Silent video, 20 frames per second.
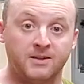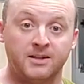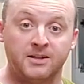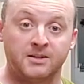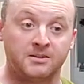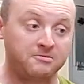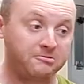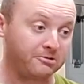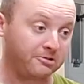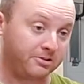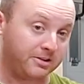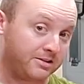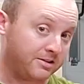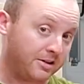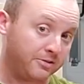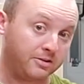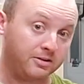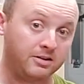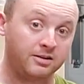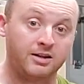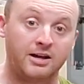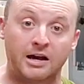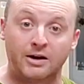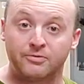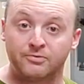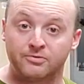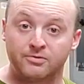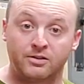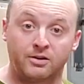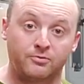Literally nothing.
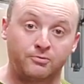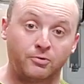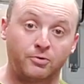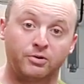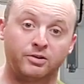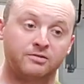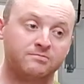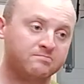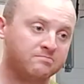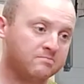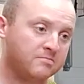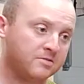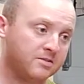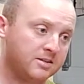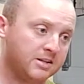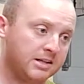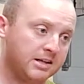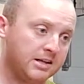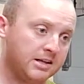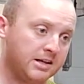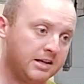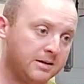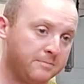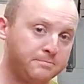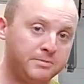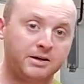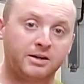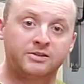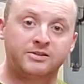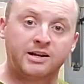The Foreigner, bigger
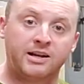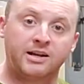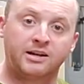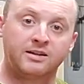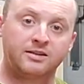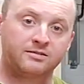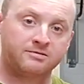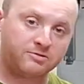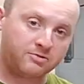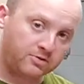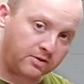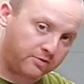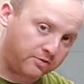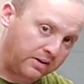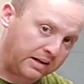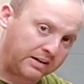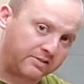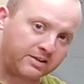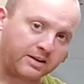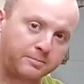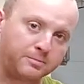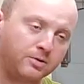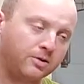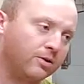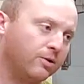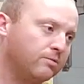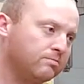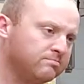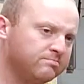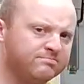tank, stuff hangs down below.
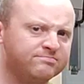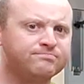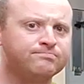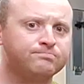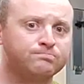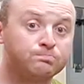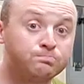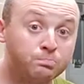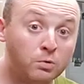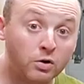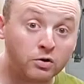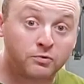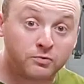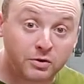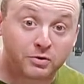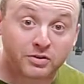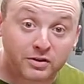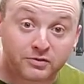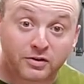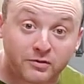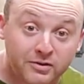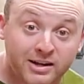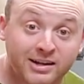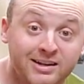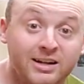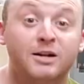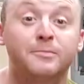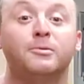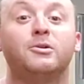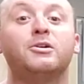Most vehicles have stuff hanging down
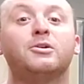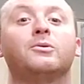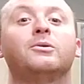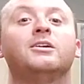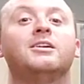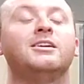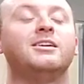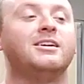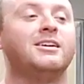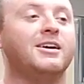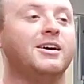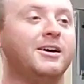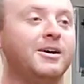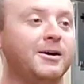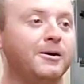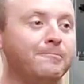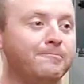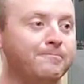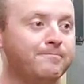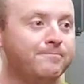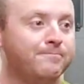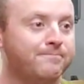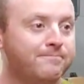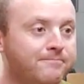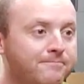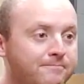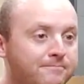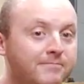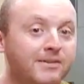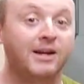below.
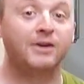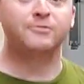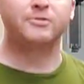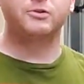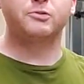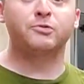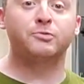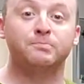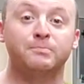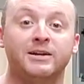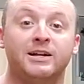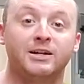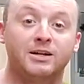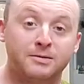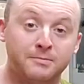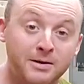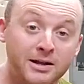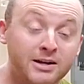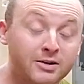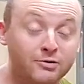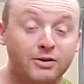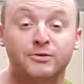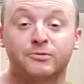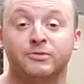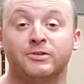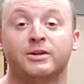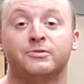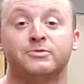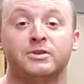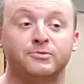FJ has made it great for the
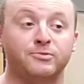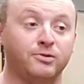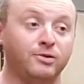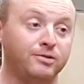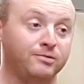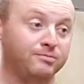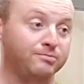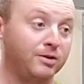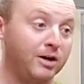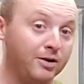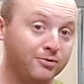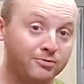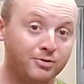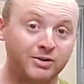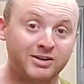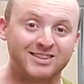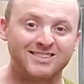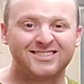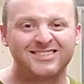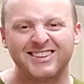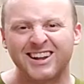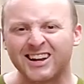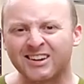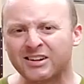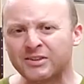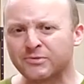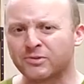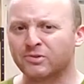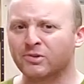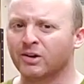FJ for off-roading, not great for
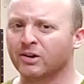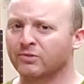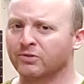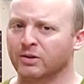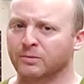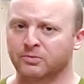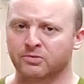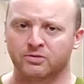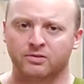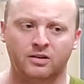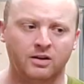long trips.